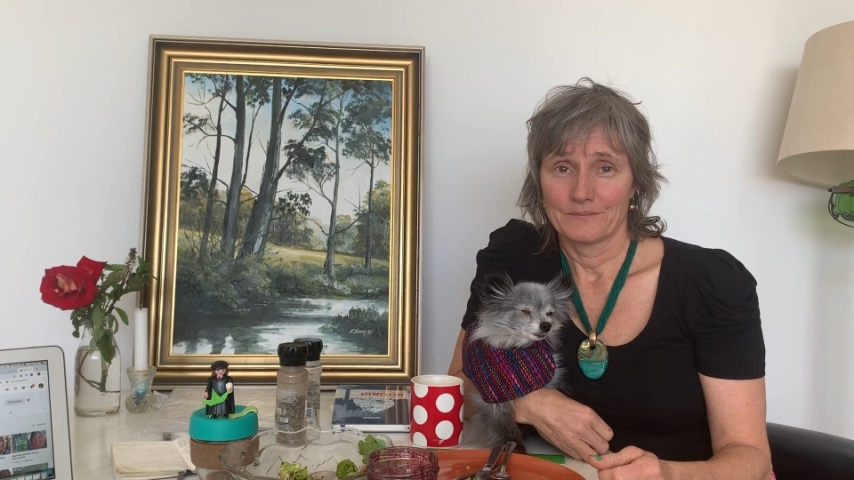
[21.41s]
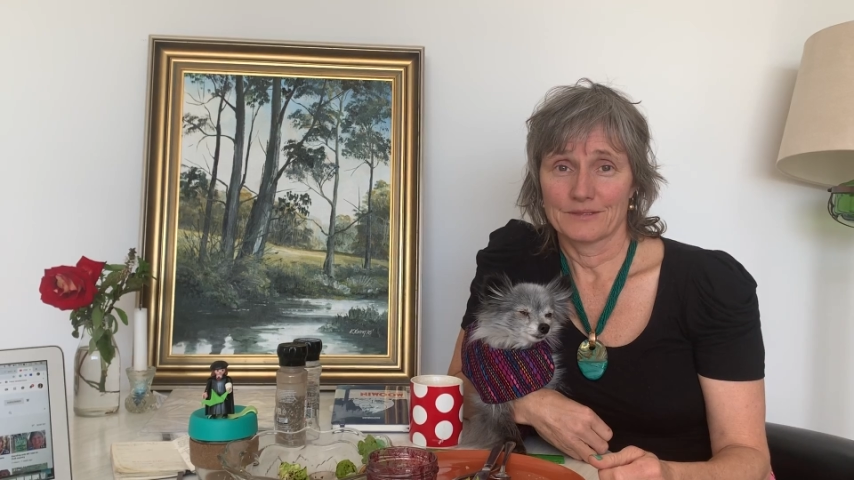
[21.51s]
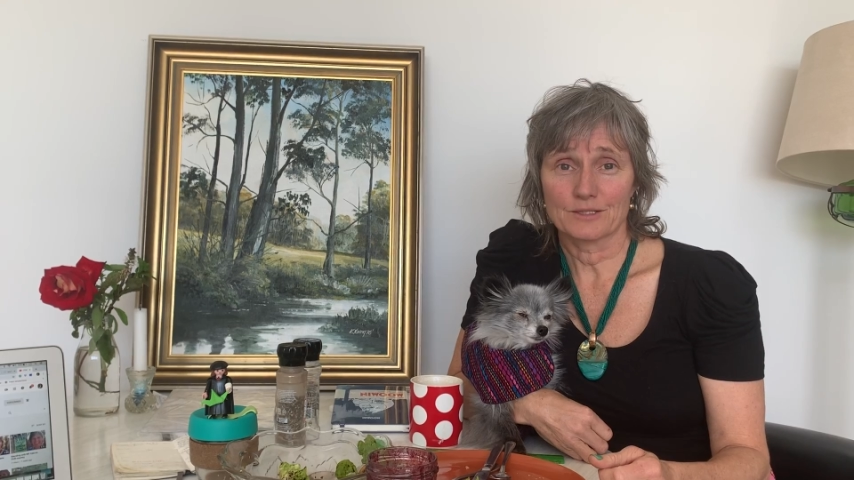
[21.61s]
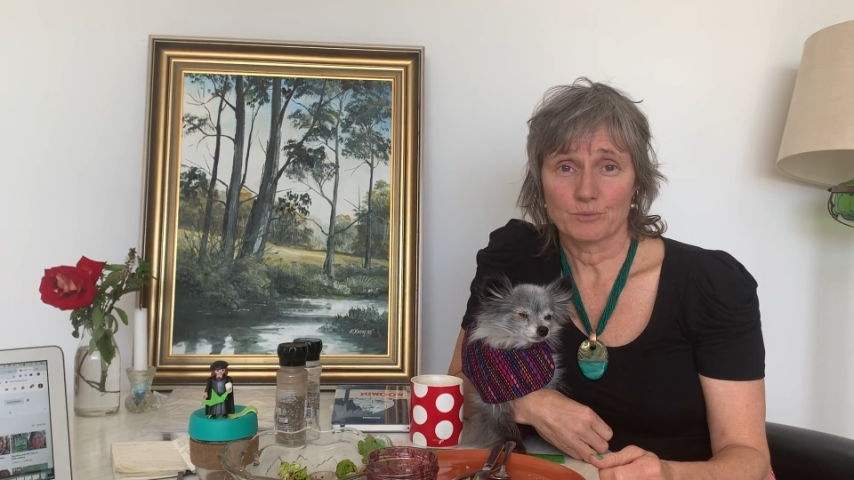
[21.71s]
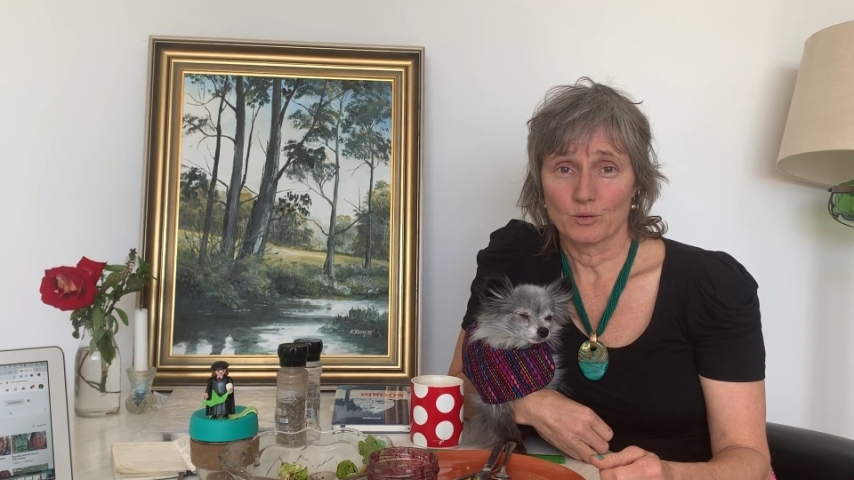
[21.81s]

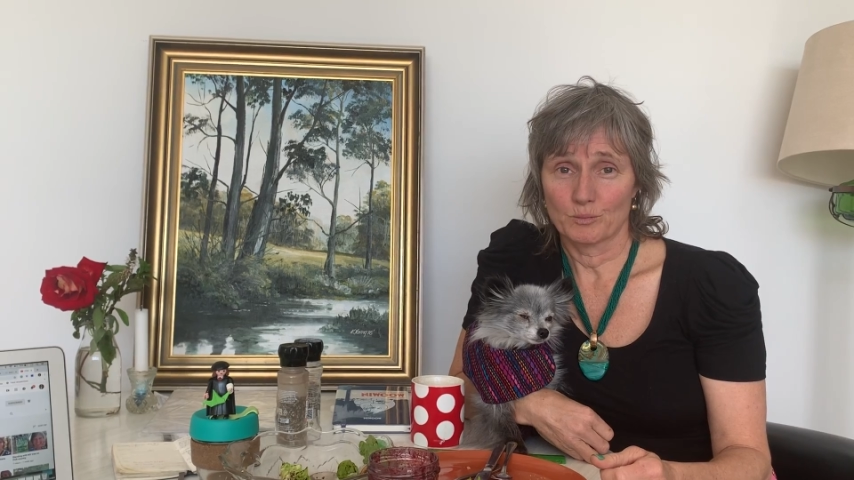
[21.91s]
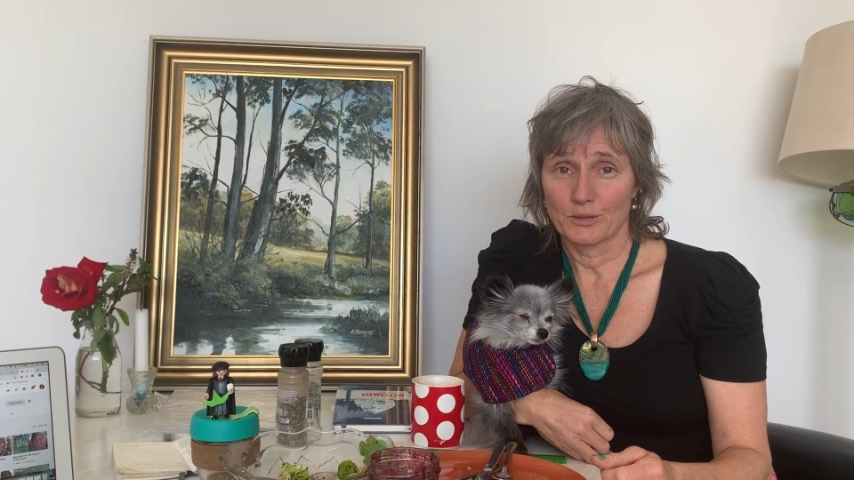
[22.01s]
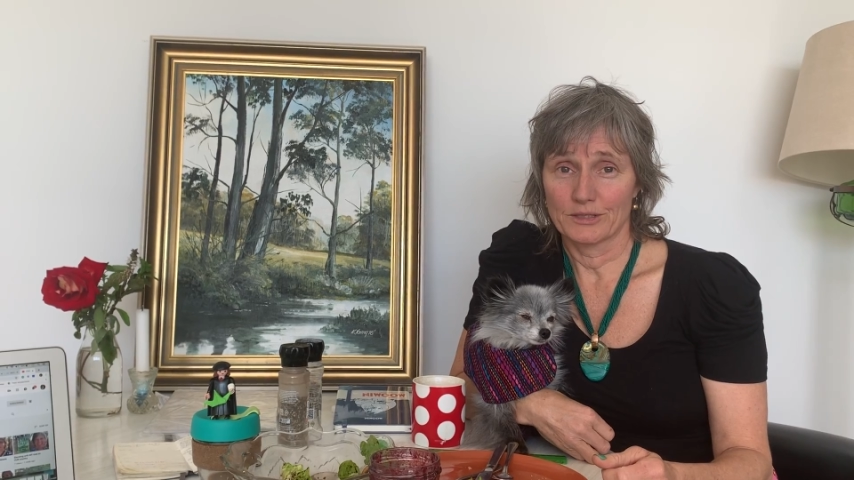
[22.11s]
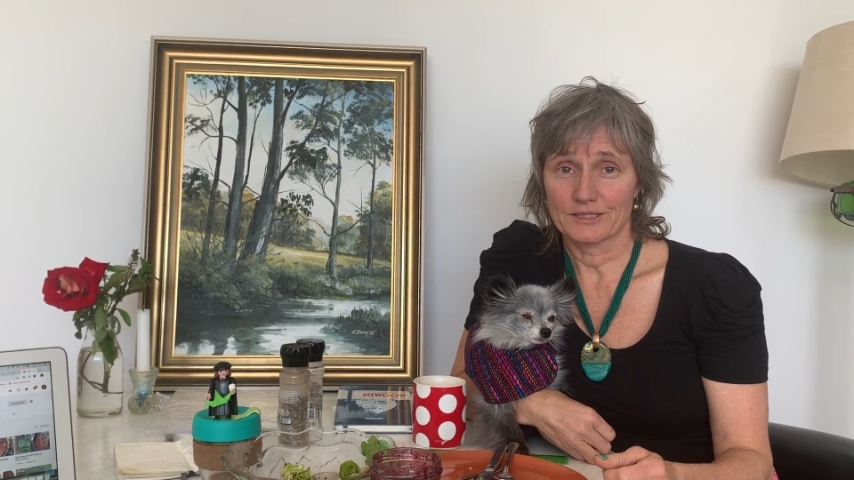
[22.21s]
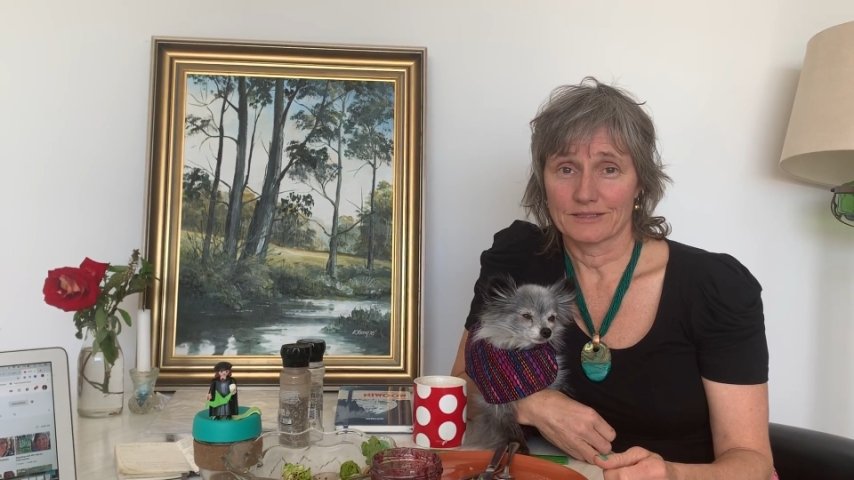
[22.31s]
And this poor
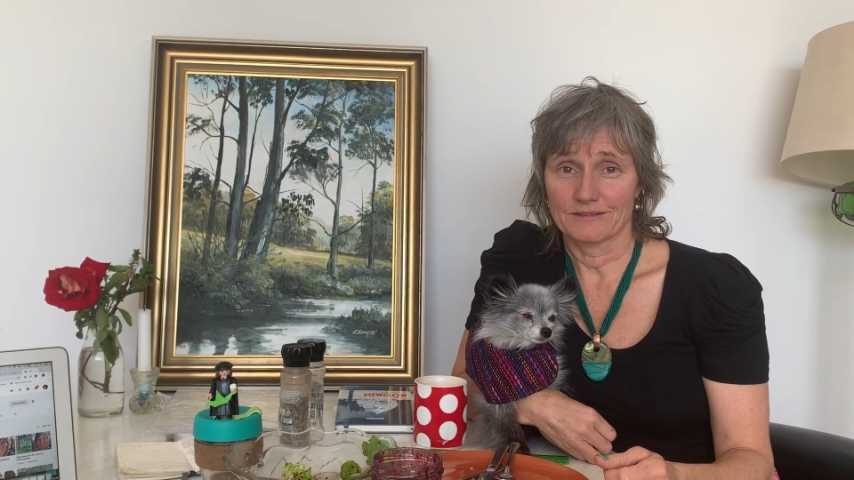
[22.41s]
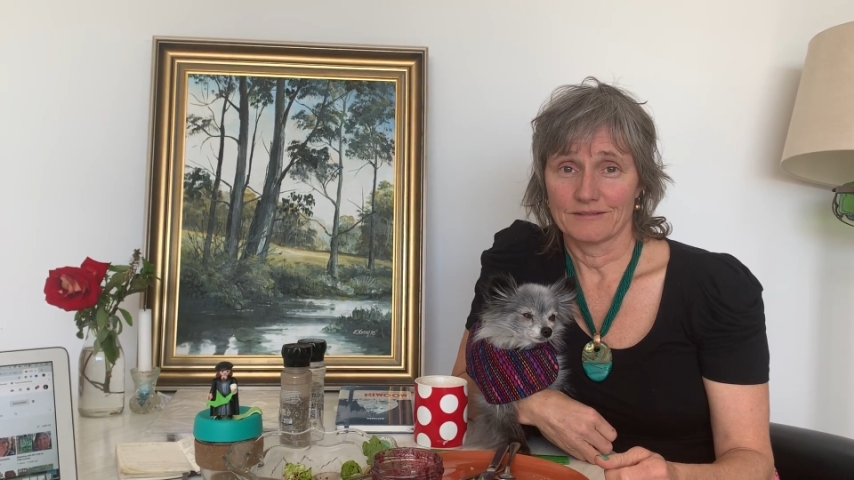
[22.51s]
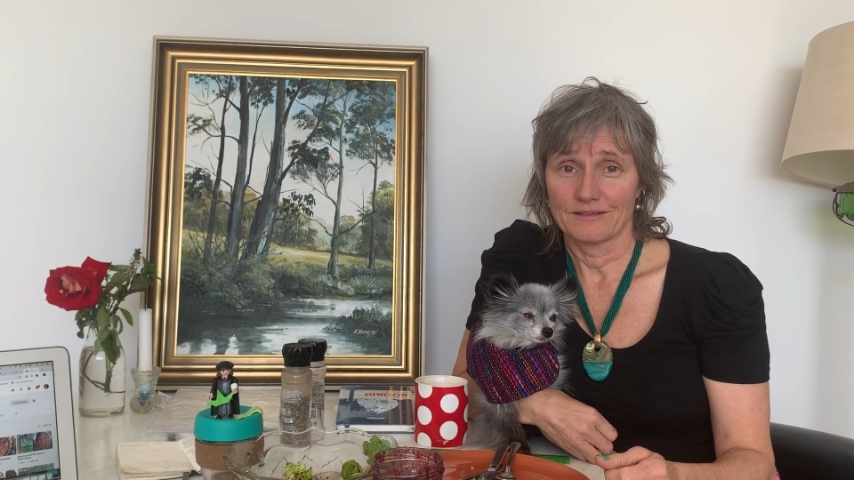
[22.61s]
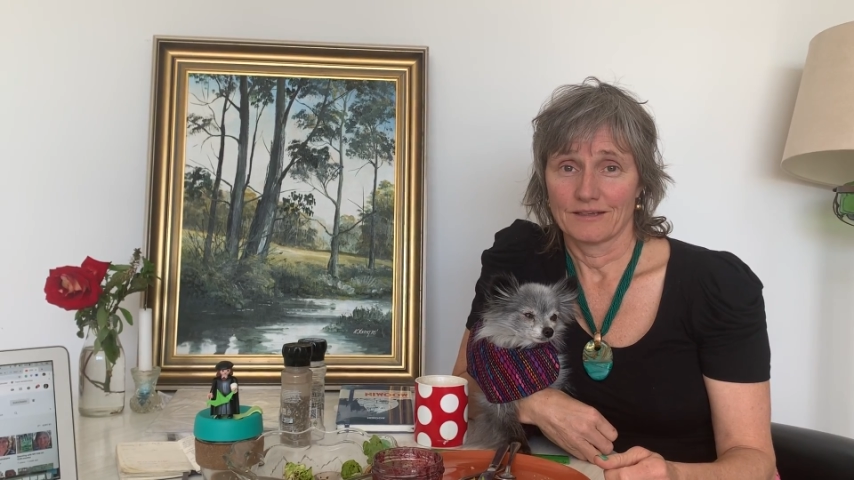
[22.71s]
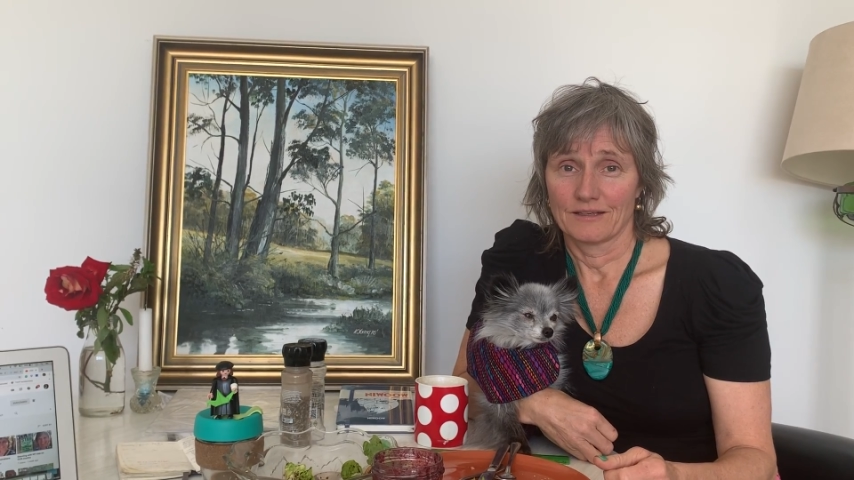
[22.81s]
person